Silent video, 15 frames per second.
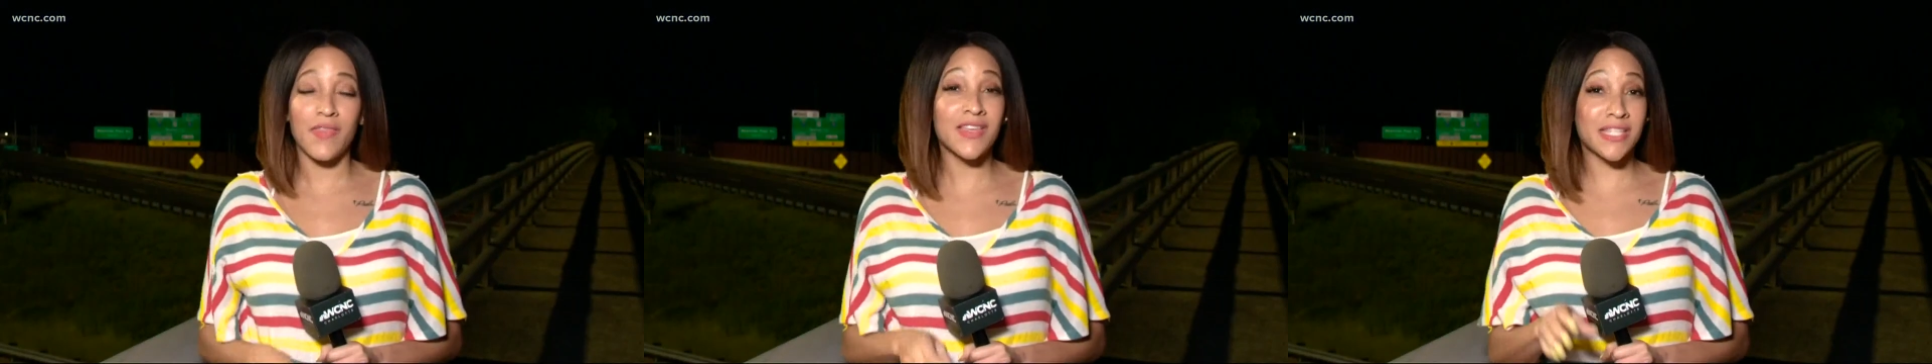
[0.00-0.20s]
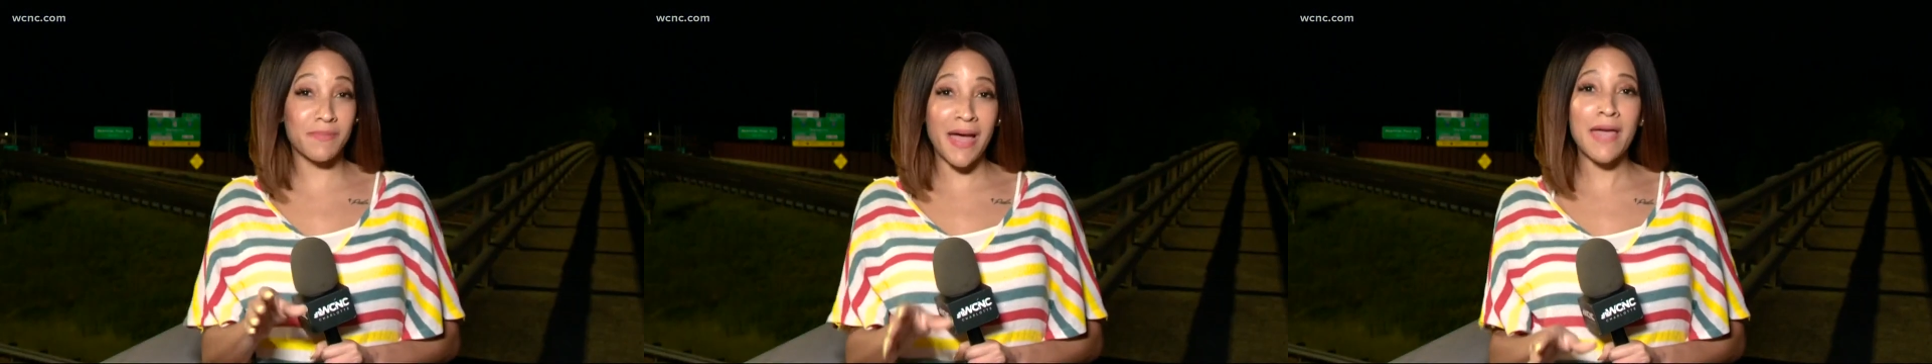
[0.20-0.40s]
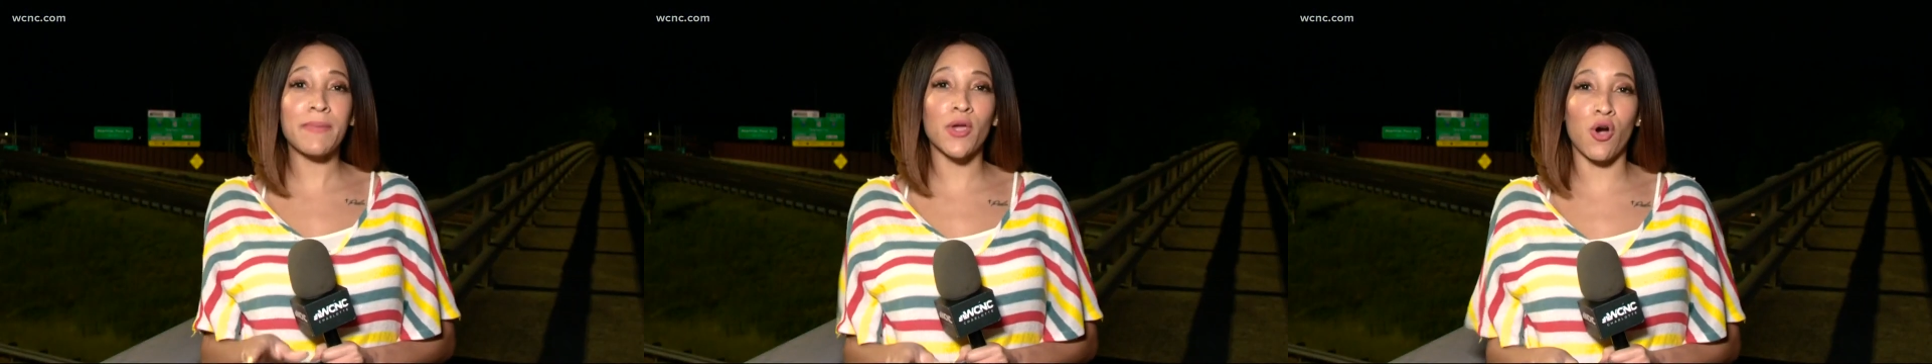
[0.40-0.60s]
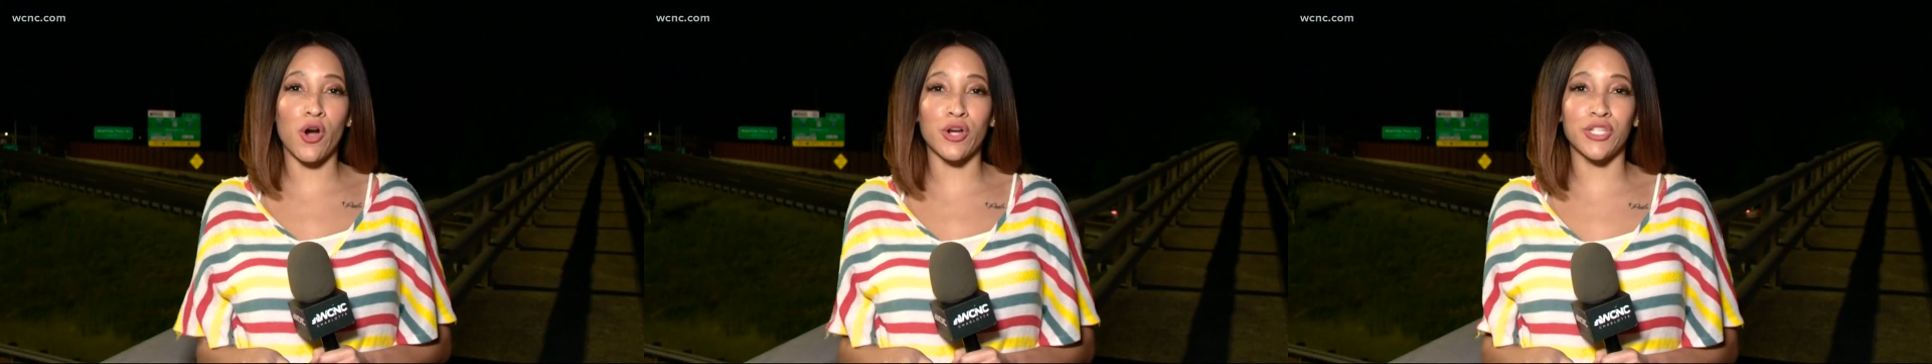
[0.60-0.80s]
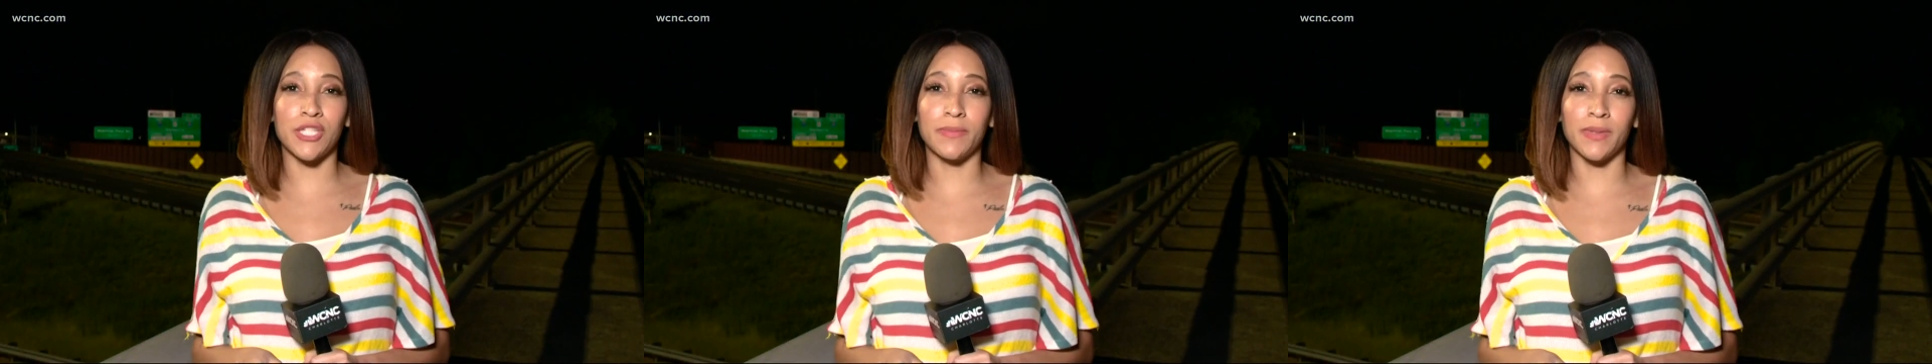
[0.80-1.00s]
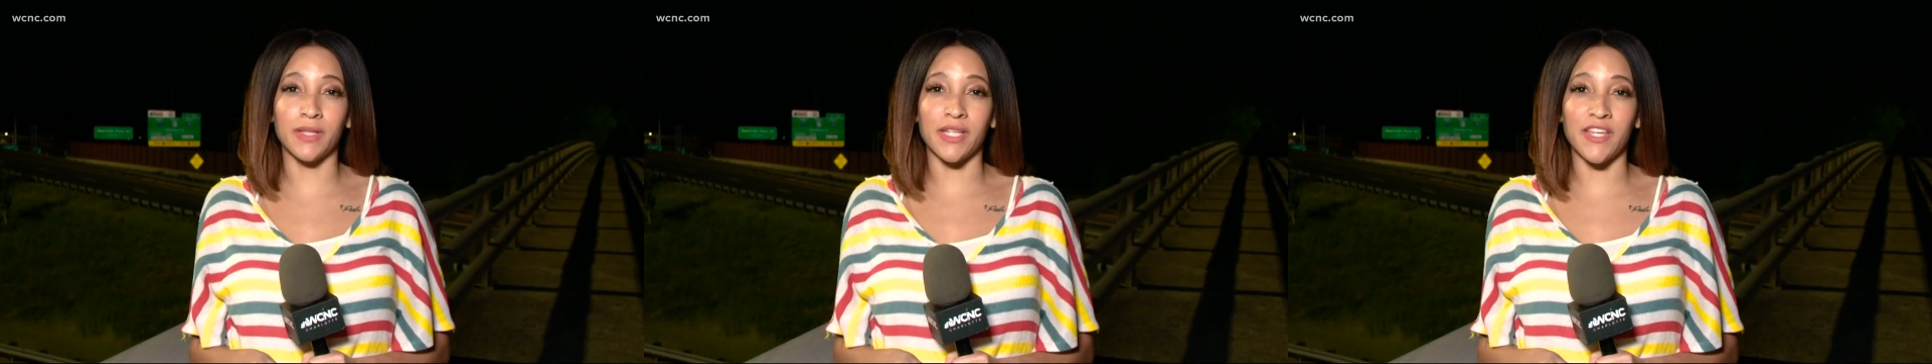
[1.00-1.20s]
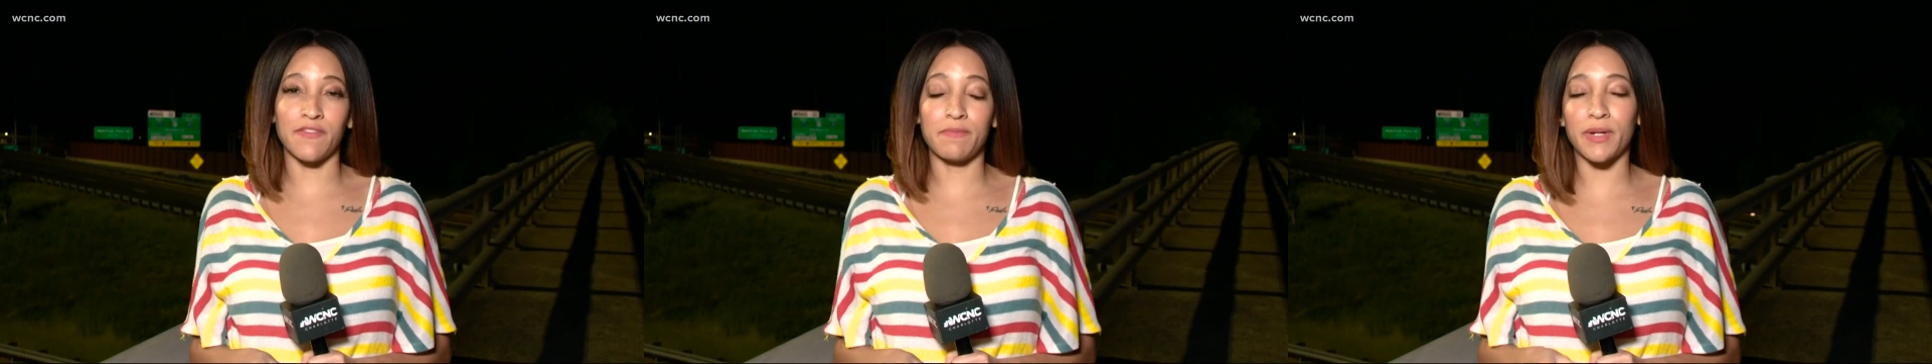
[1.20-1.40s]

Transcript: This might be hard to believe,